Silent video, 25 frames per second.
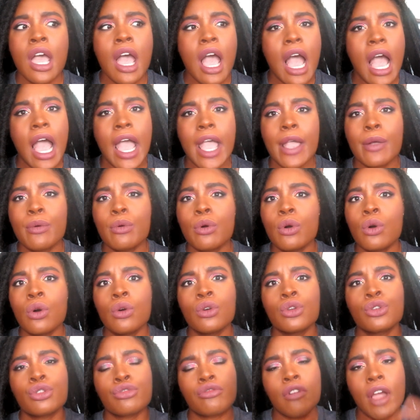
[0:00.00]
I will
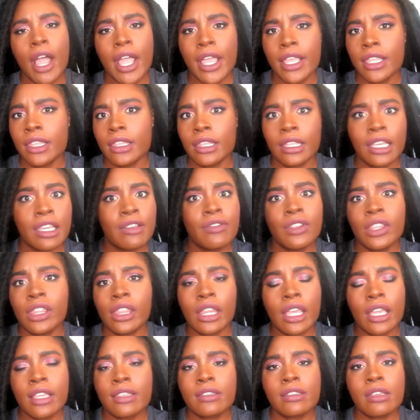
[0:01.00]
try and even
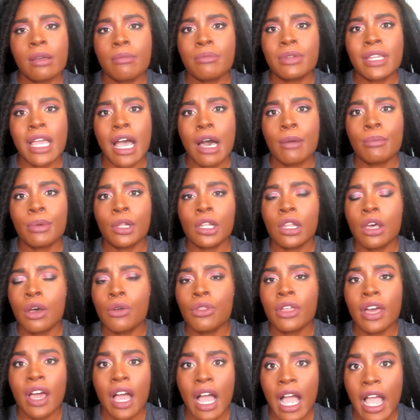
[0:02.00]
link some down below
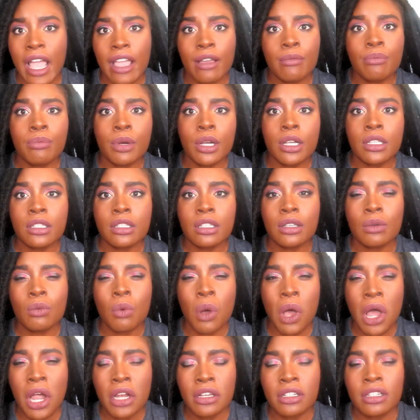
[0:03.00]
that I have personally
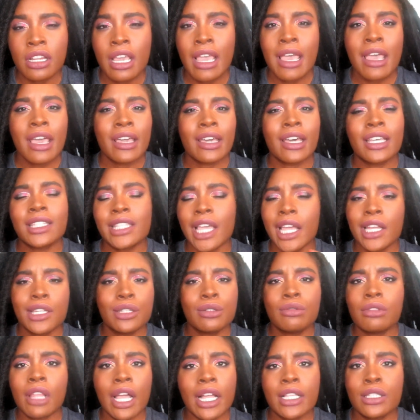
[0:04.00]
watched, because I do
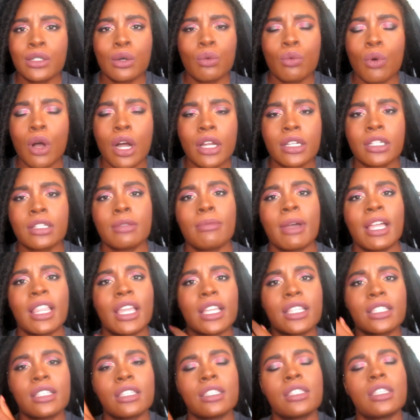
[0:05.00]
like to watch them. I
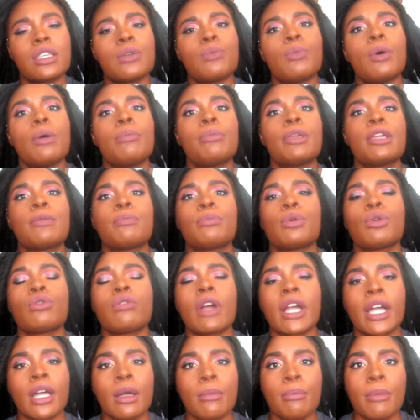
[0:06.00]
like to see what people
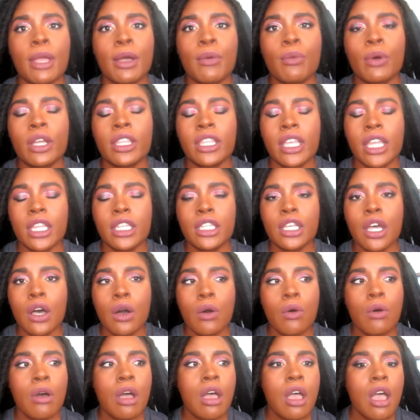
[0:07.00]
recommend, what they
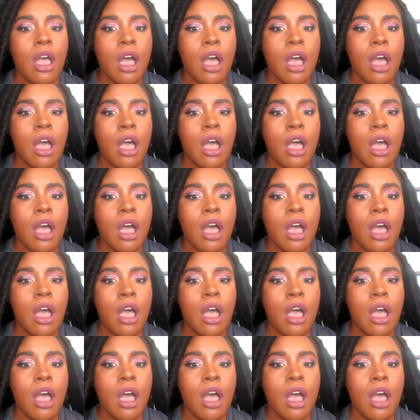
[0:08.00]
don't.